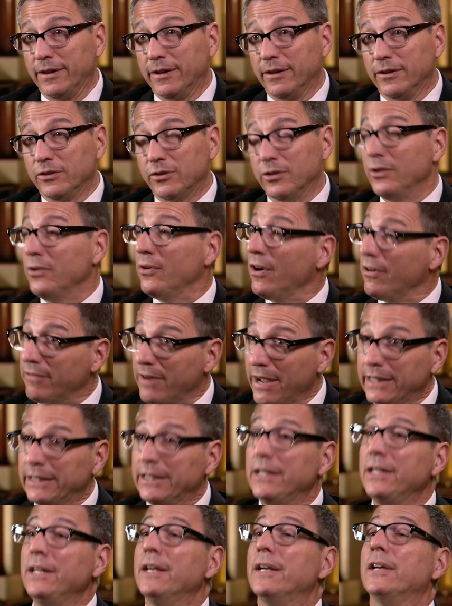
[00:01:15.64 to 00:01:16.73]
So you are
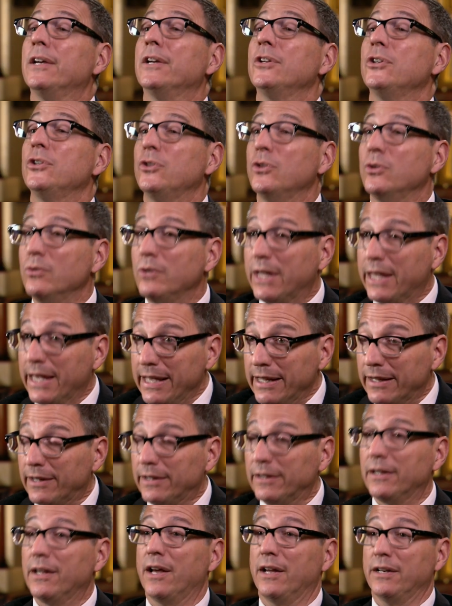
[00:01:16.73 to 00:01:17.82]
ready to
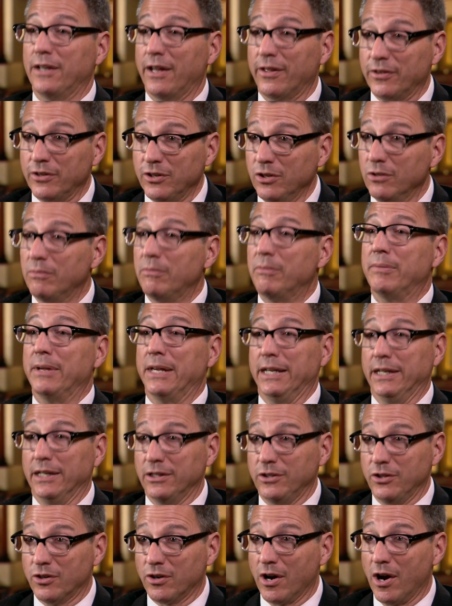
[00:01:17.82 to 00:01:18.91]
kill another human being
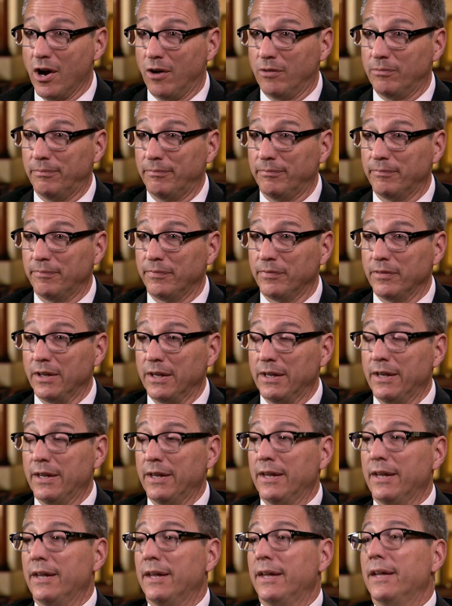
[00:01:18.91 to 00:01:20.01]
in your home.
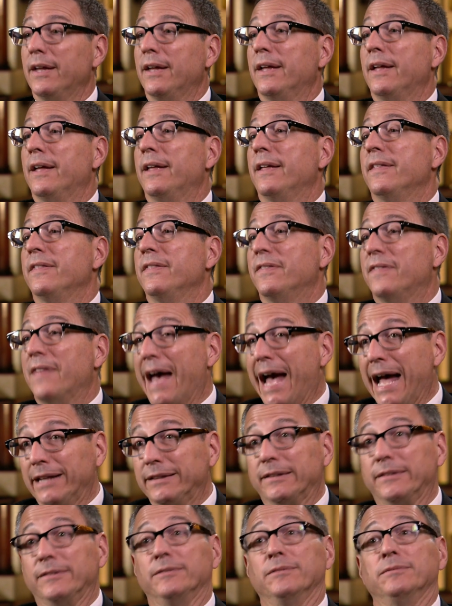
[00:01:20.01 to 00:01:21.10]
That
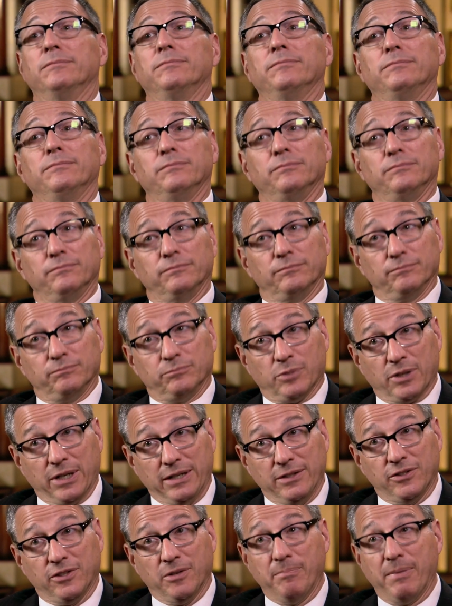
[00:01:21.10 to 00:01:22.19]

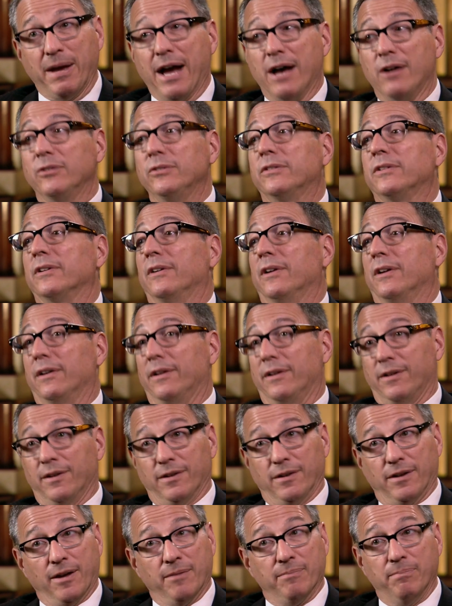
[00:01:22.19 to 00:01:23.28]
brings about
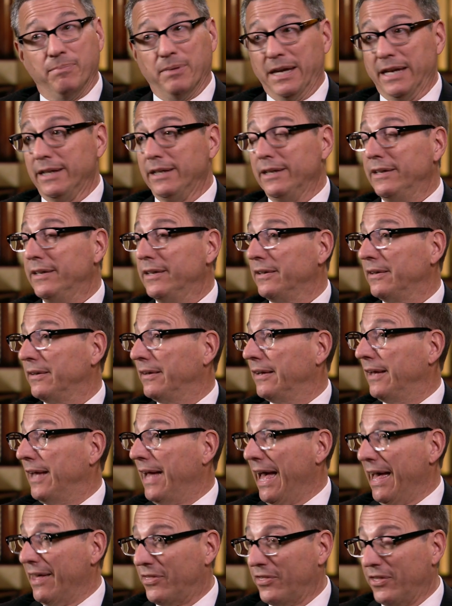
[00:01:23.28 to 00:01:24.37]
a big
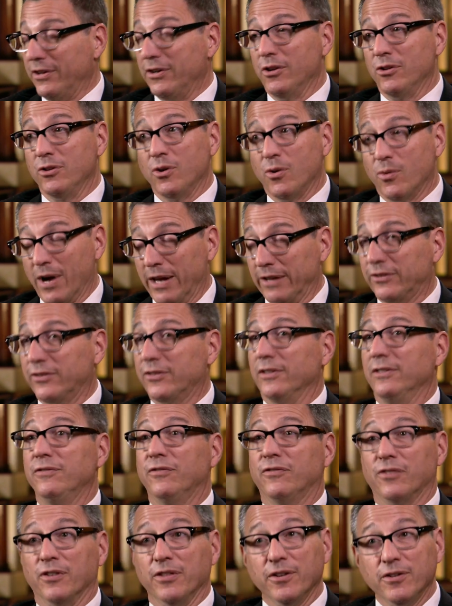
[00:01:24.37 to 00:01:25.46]
ethical question for the